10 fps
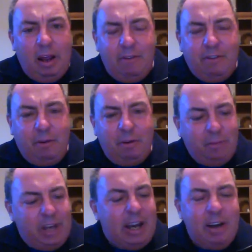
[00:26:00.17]
if
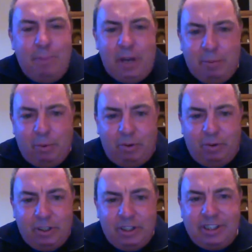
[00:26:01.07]
negative
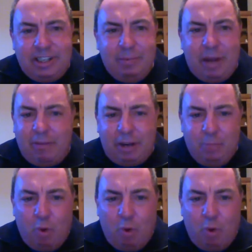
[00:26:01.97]
people just seem to have like